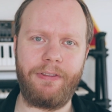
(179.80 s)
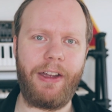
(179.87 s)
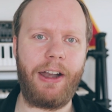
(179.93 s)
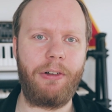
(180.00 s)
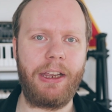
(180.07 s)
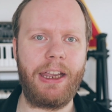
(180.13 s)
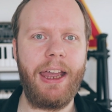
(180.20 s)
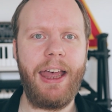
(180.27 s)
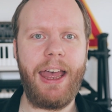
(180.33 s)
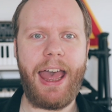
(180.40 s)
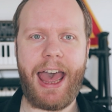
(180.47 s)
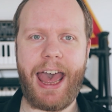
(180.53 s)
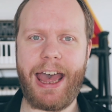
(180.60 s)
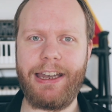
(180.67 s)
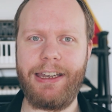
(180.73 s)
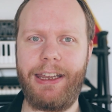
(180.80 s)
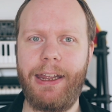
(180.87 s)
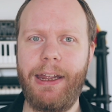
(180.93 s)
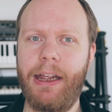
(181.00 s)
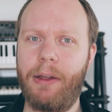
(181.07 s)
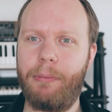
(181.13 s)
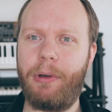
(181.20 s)
very handy.
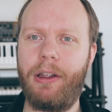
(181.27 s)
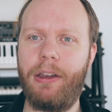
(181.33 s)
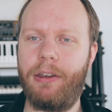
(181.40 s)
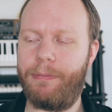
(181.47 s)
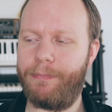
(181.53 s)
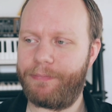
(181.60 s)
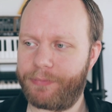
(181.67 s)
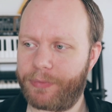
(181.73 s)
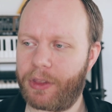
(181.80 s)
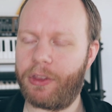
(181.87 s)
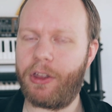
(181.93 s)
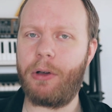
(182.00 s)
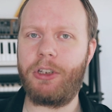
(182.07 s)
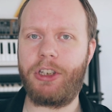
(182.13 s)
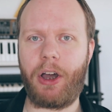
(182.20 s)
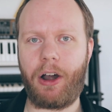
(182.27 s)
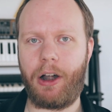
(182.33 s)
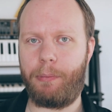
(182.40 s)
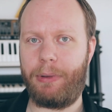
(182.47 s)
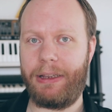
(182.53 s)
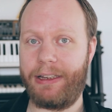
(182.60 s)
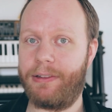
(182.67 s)
But those are
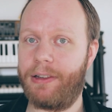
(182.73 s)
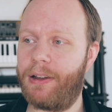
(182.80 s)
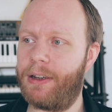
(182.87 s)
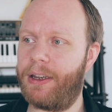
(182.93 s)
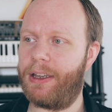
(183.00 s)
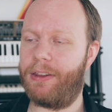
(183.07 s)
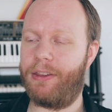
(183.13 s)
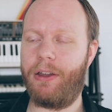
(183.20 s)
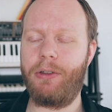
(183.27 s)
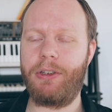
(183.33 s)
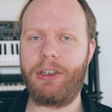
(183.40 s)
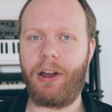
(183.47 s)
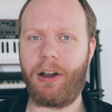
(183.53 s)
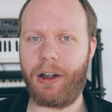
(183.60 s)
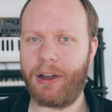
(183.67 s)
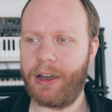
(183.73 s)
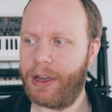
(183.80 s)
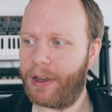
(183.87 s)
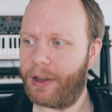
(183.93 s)
platonic. Those are